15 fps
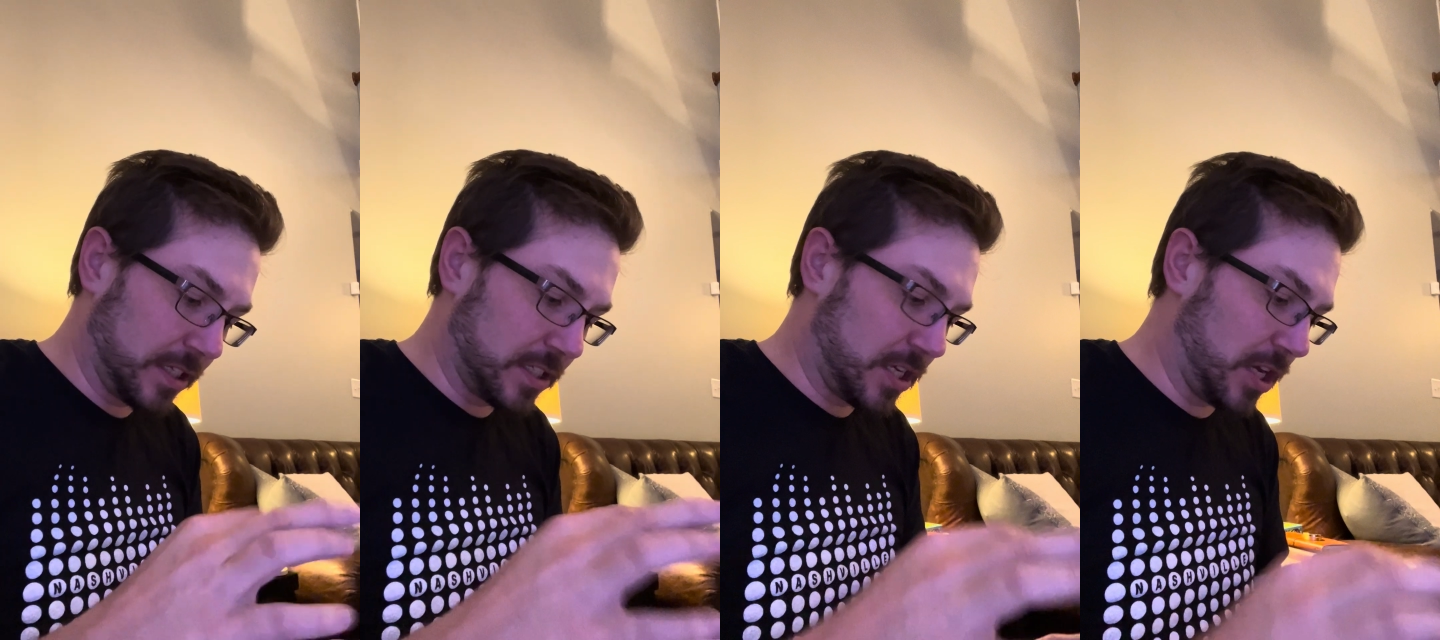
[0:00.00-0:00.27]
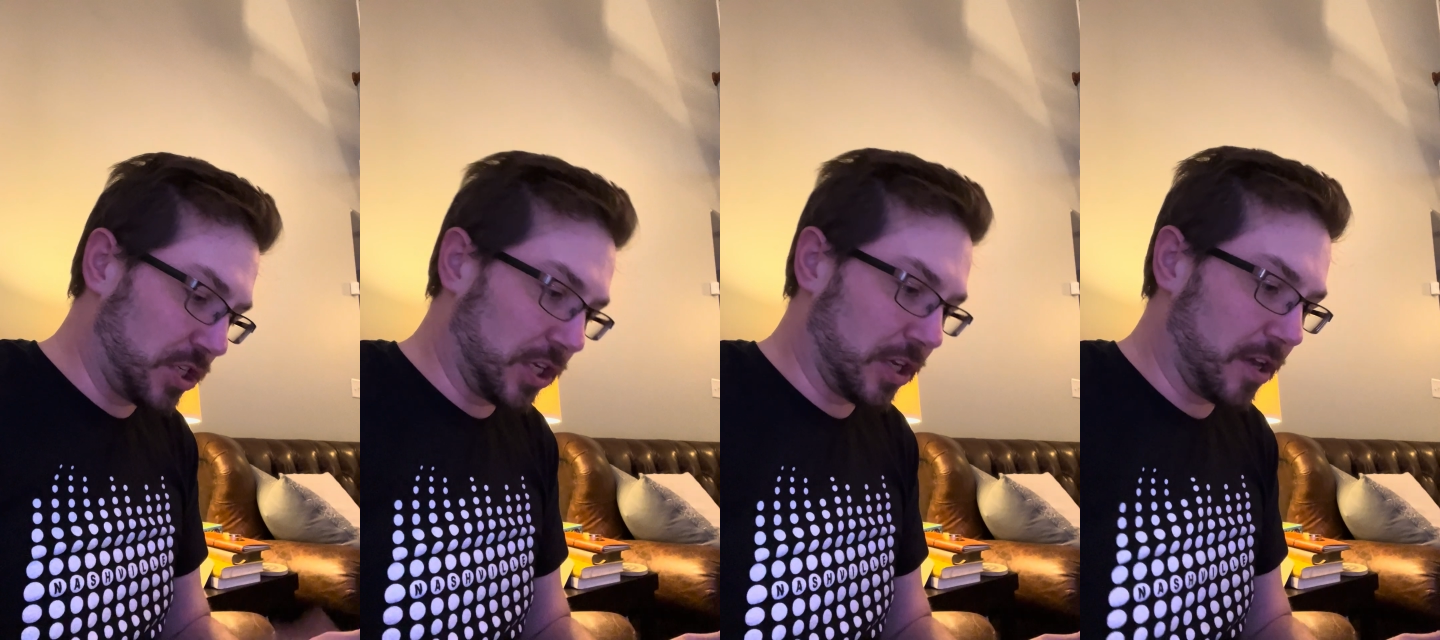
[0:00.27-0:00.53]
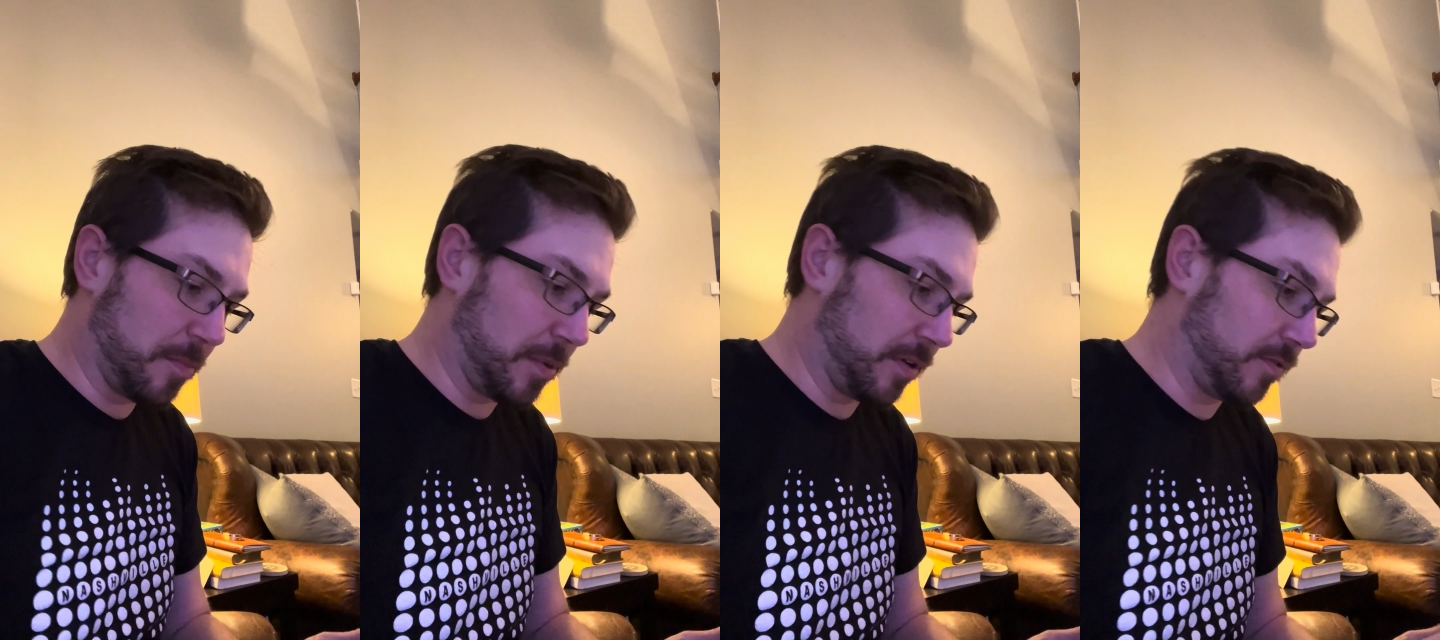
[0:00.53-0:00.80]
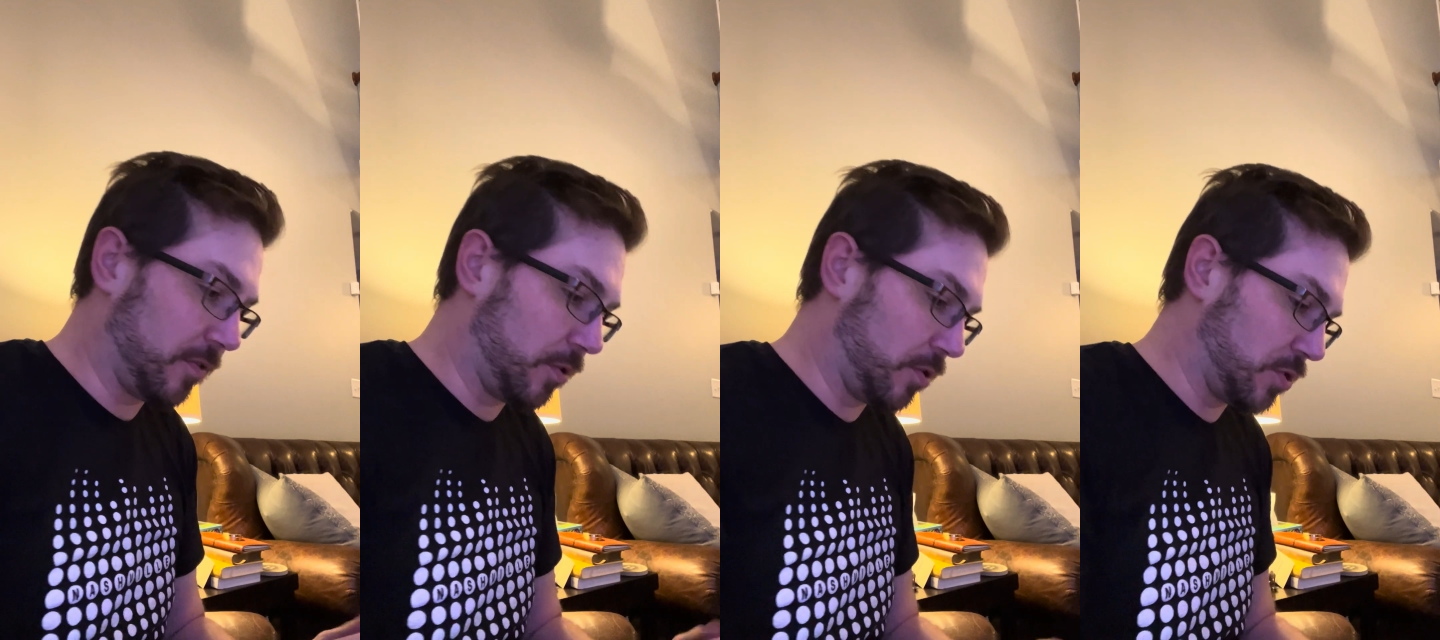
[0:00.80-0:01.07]
touching up in
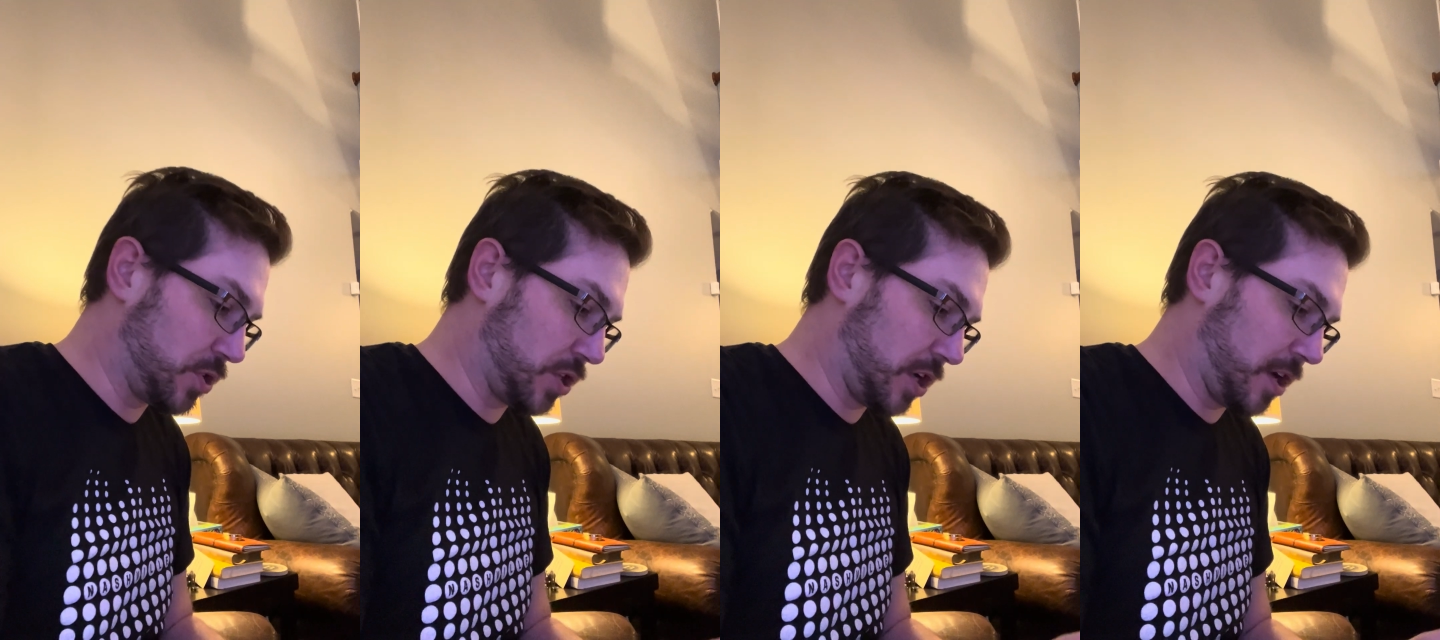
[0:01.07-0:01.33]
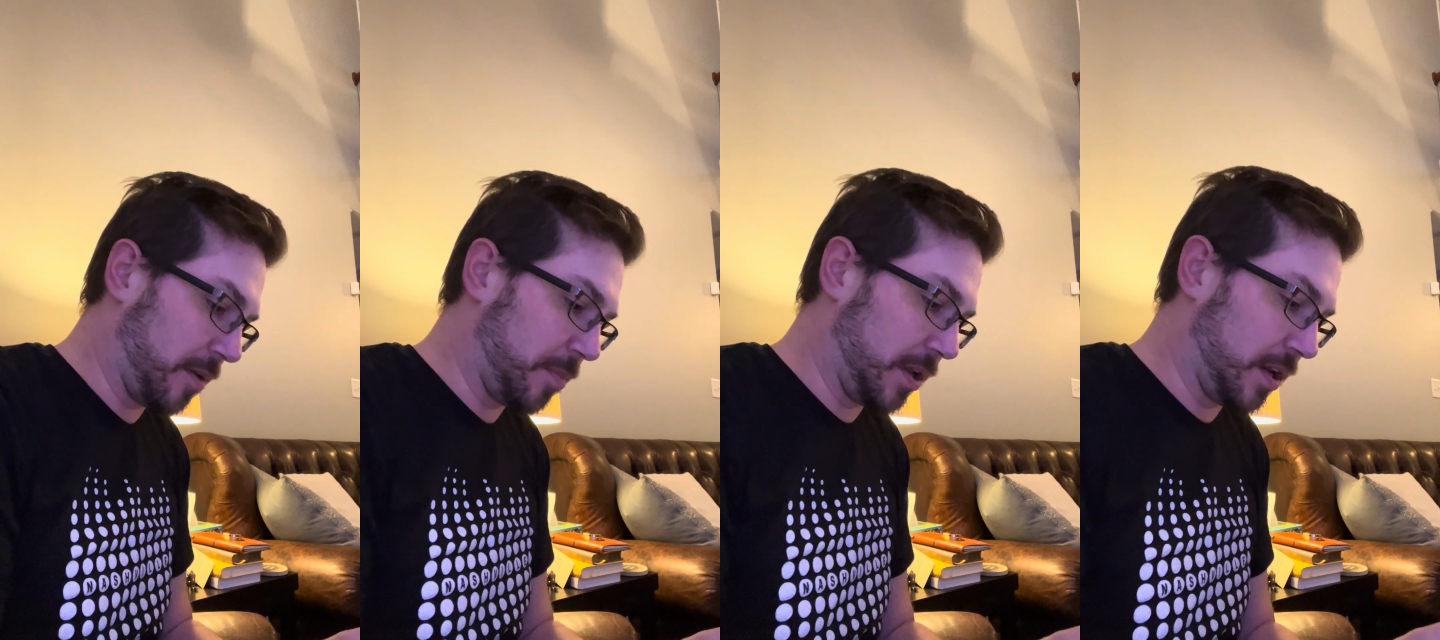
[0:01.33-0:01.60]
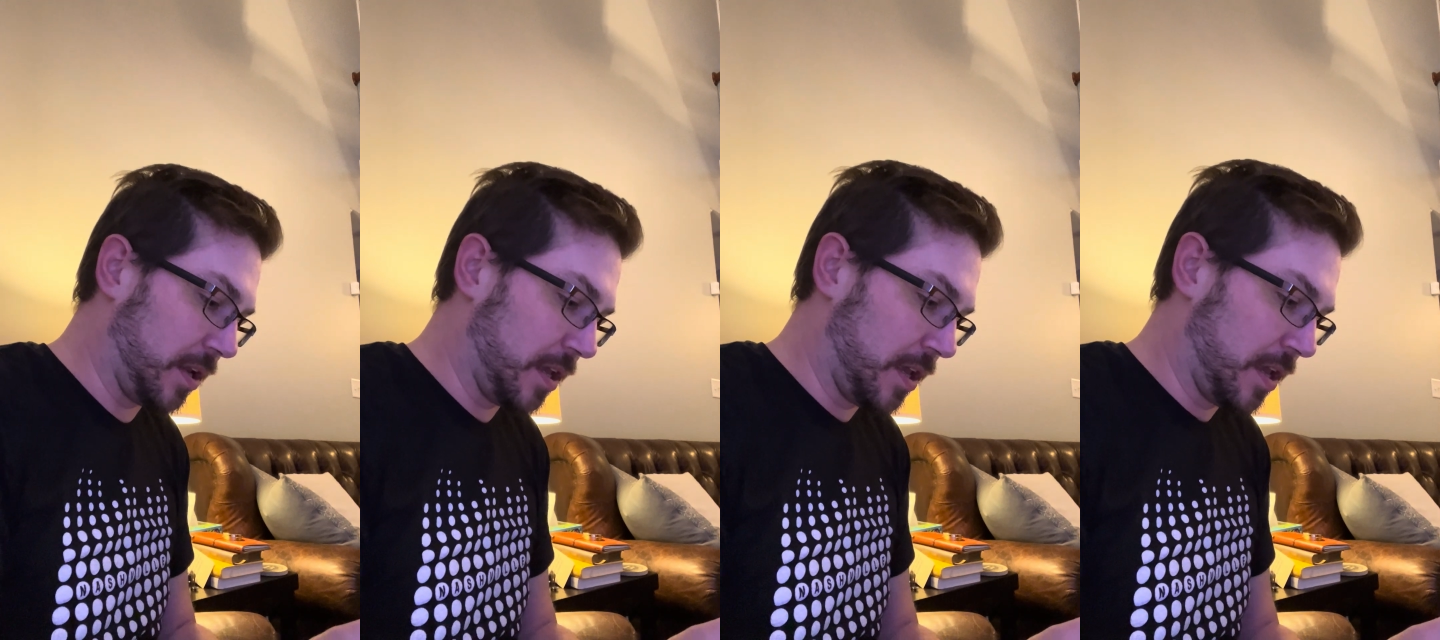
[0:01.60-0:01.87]
Photoshop, and